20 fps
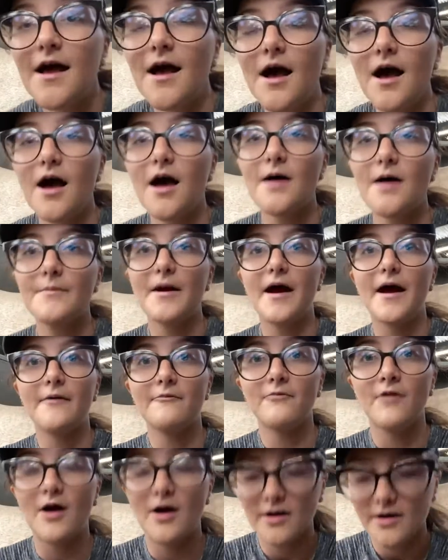Um,
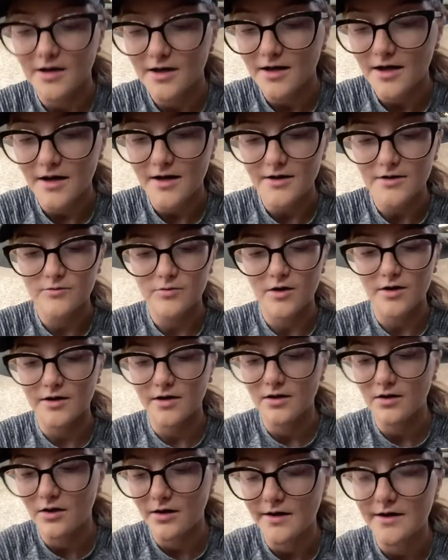Rocket and I are
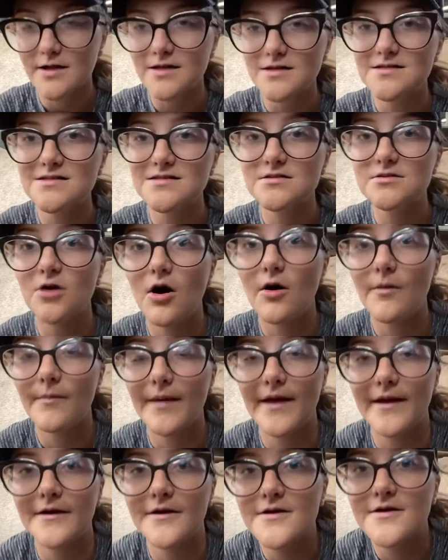working on his Stall
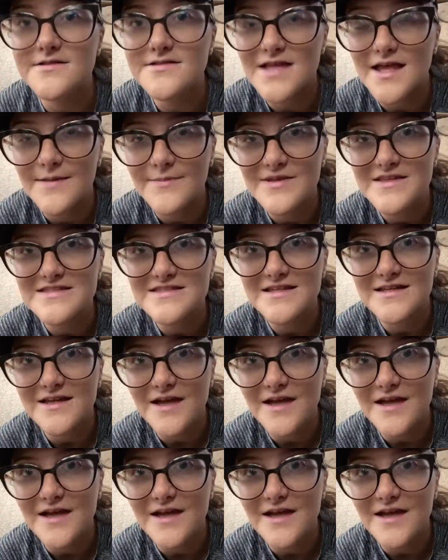Manners A B C